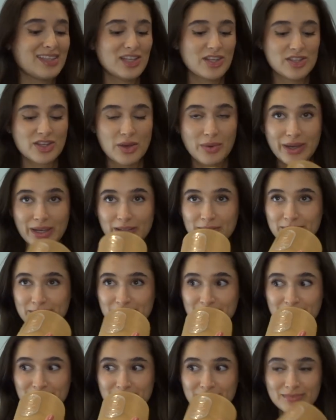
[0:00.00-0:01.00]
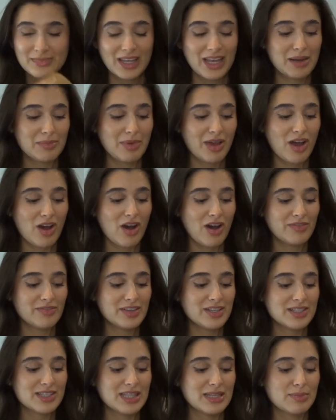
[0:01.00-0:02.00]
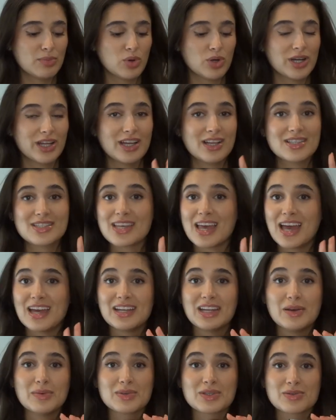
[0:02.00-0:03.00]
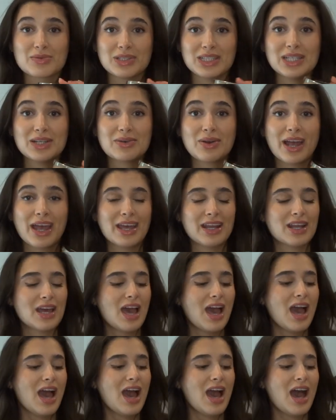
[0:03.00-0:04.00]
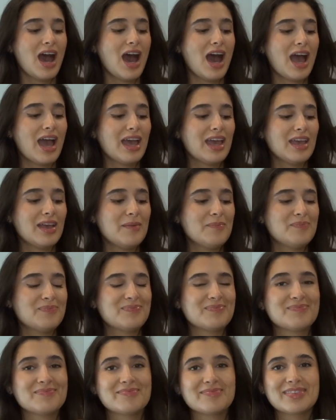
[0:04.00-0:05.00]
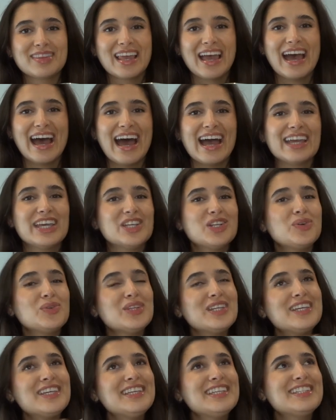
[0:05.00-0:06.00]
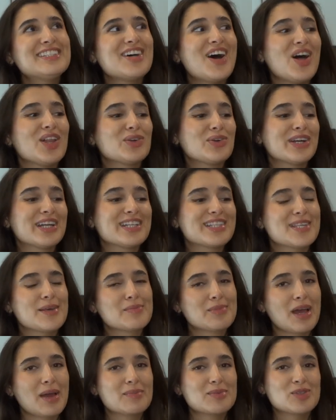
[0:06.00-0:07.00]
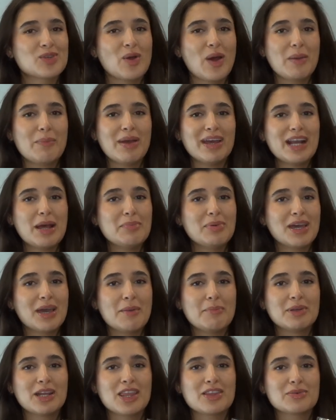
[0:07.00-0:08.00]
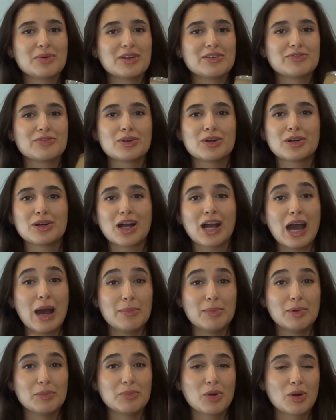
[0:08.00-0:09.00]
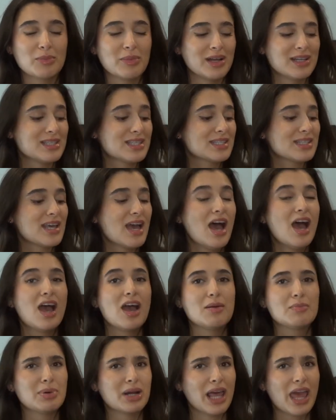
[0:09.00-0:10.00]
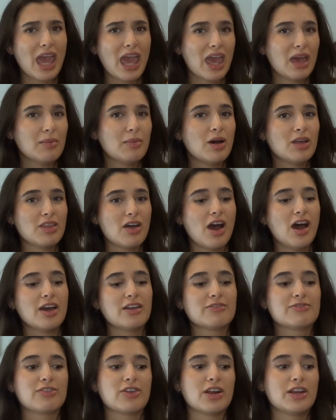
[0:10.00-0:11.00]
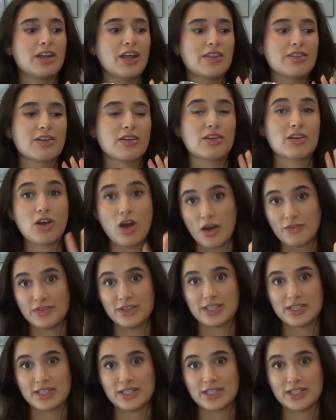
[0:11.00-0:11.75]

this going in my office in the mornings and it was really great. I, I can only tolerate it sometimes, so I might not pick up another one for a couple more months, but I am on the hunt for another coffee